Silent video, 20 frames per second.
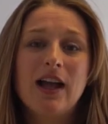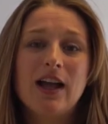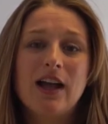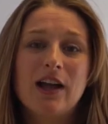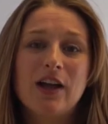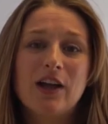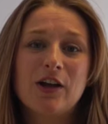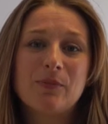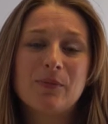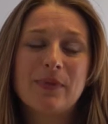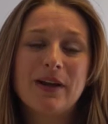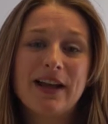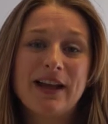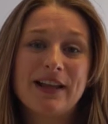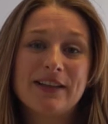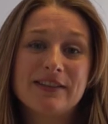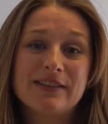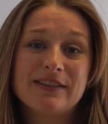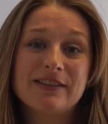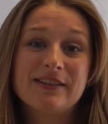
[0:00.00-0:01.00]

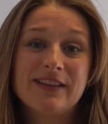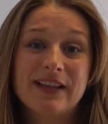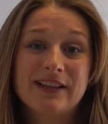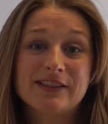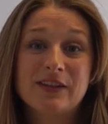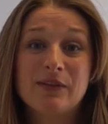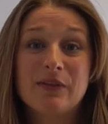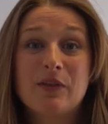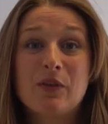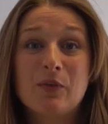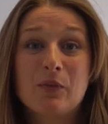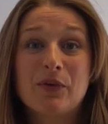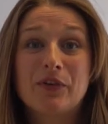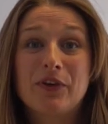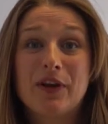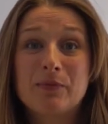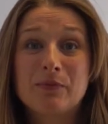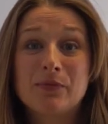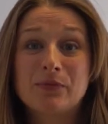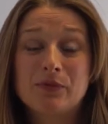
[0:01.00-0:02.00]
And that's something that
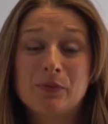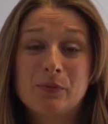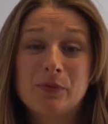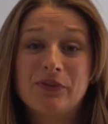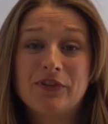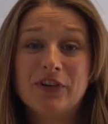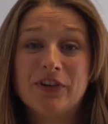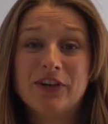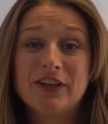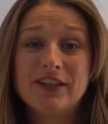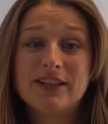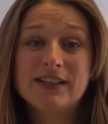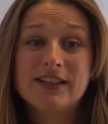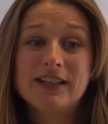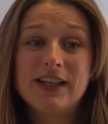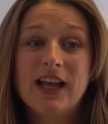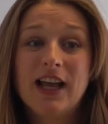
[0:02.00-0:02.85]
we're able to provide.